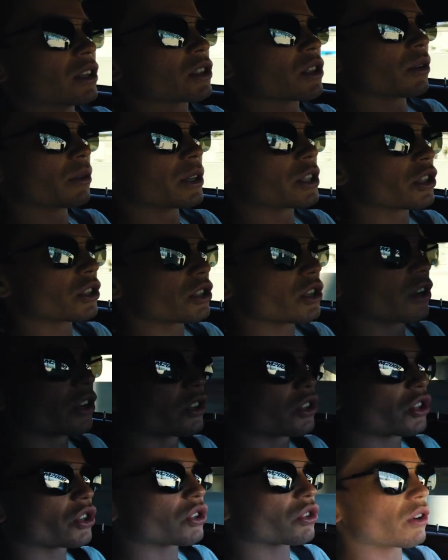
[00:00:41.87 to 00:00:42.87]
so we're just
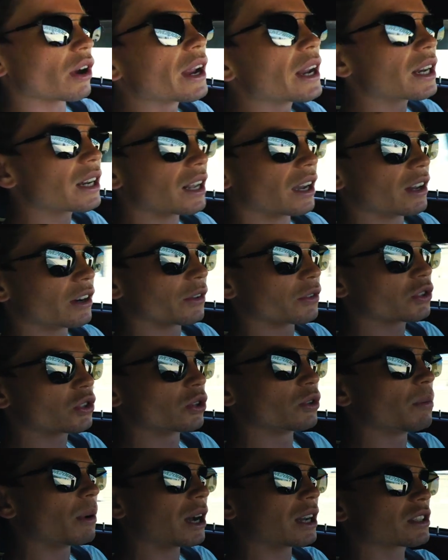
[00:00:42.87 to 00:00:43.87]
going straight kind of
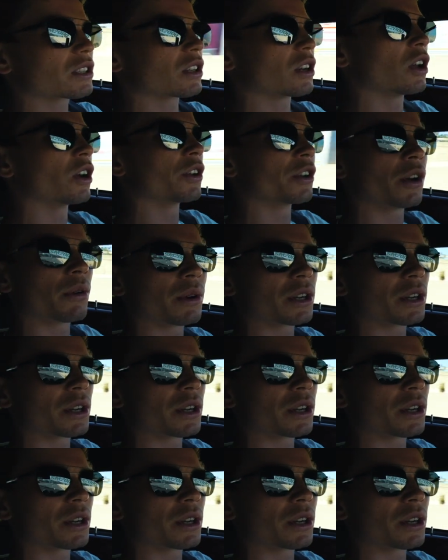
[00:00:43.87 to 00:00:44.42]
to Barcelona,